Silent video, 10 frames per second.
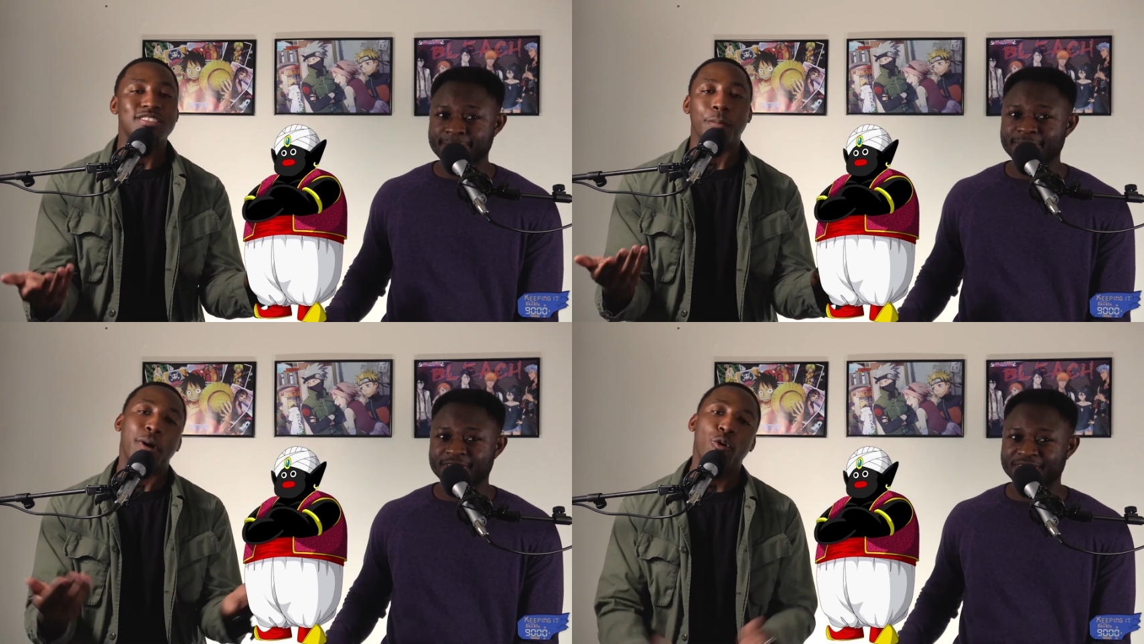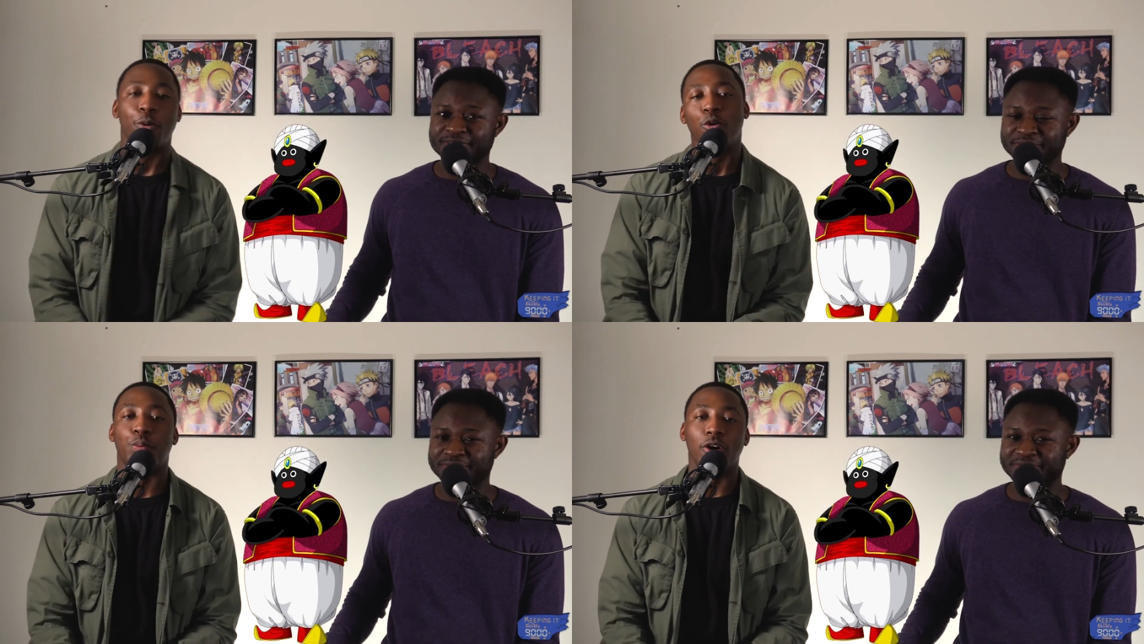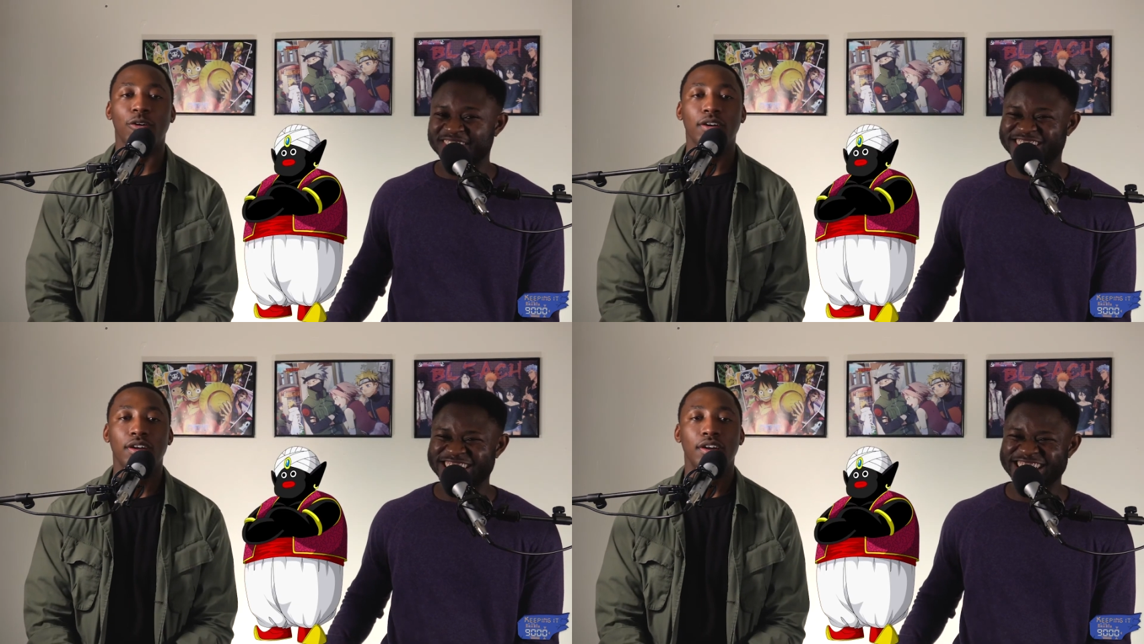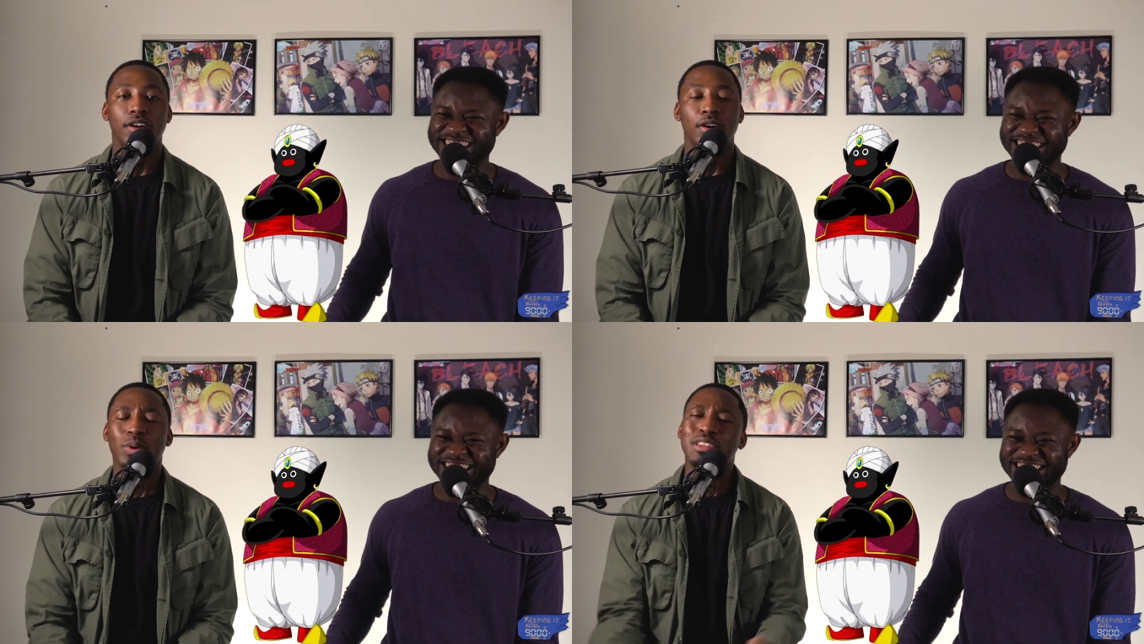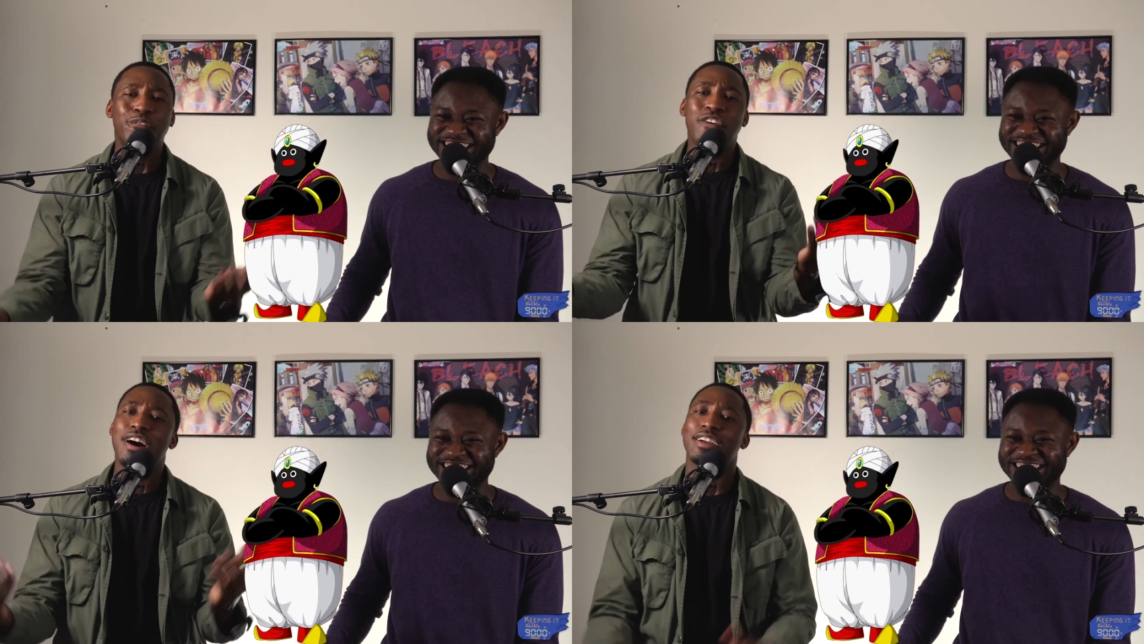Speaker 1: Mr. Popo, bro.
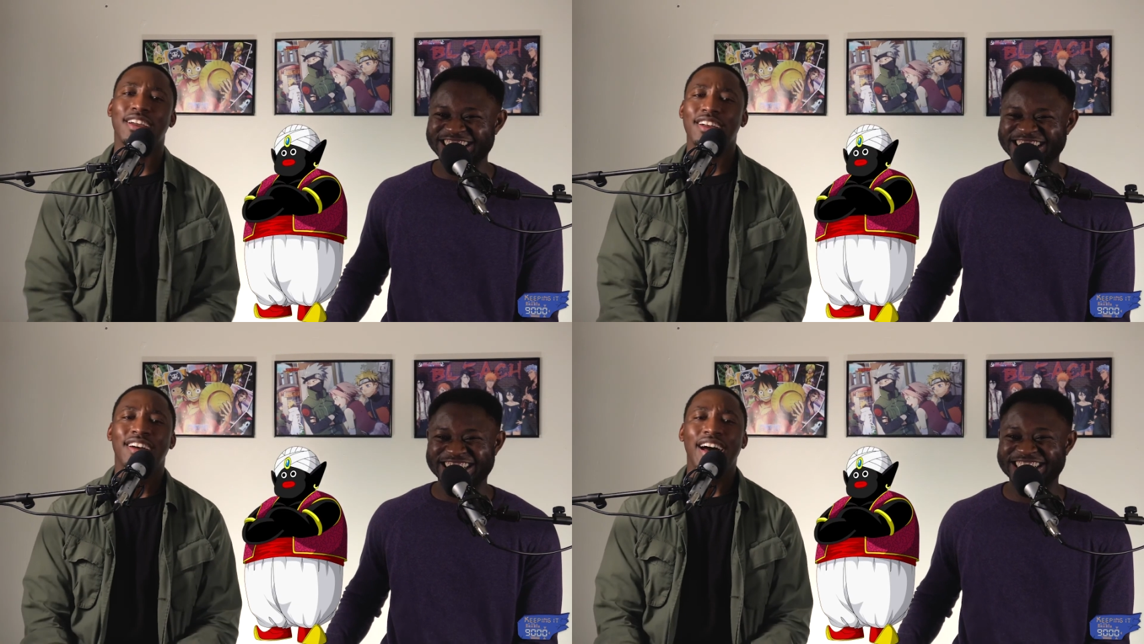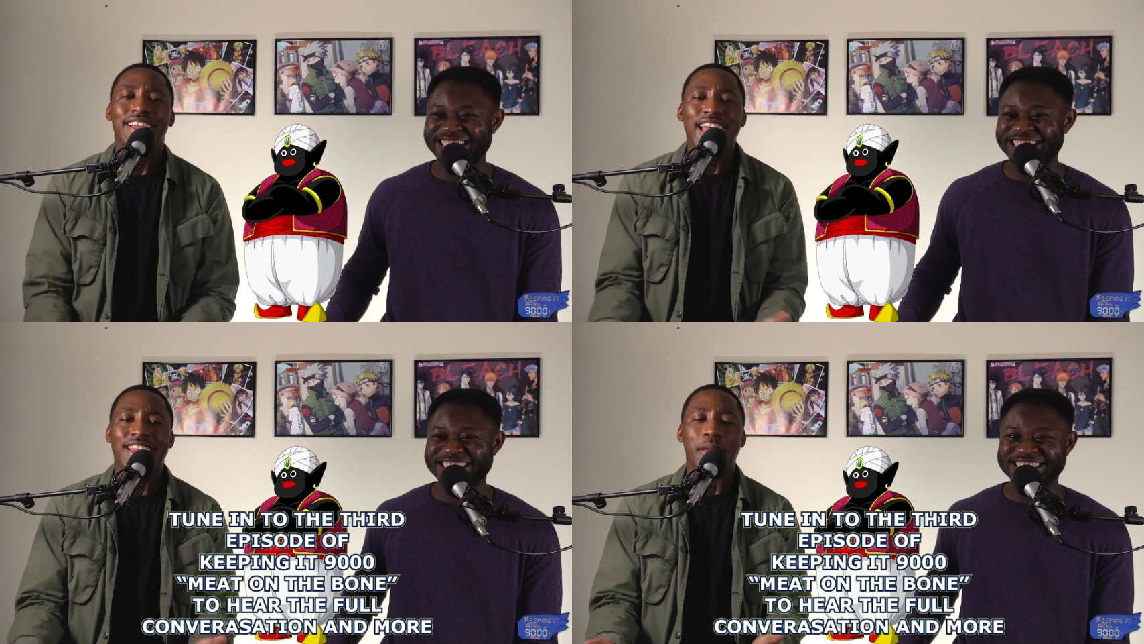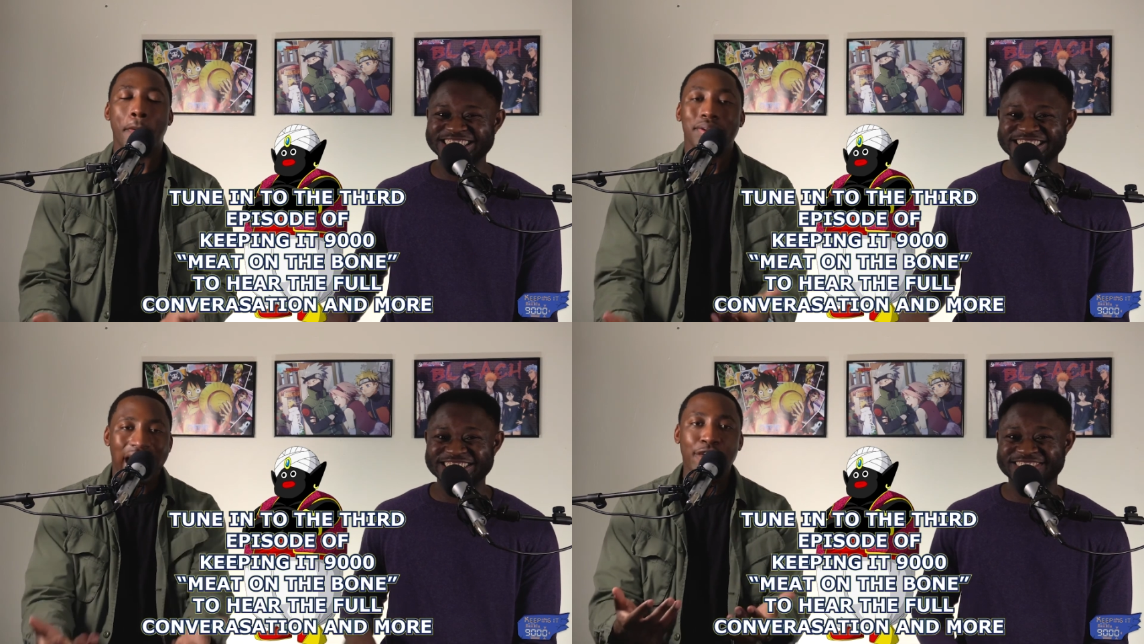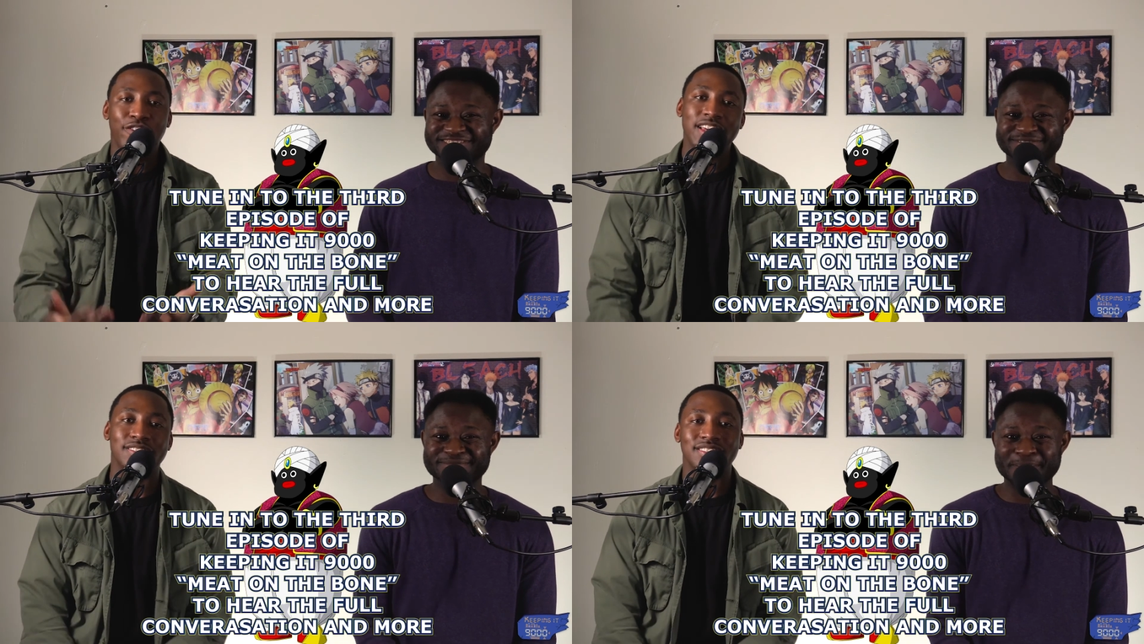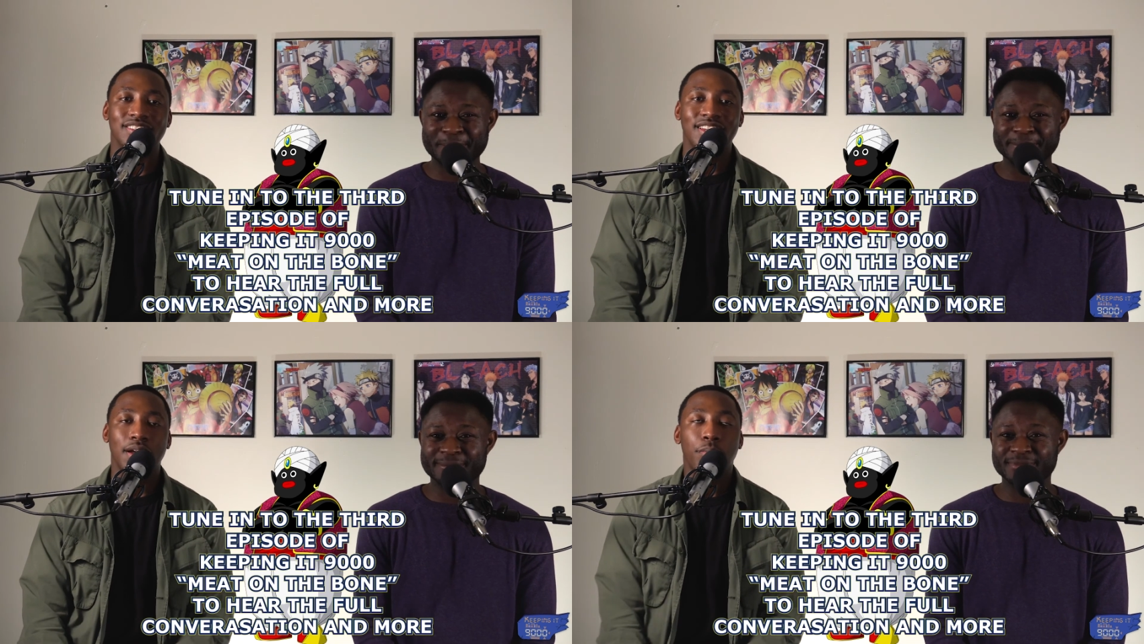What the fuck? Again, blackface.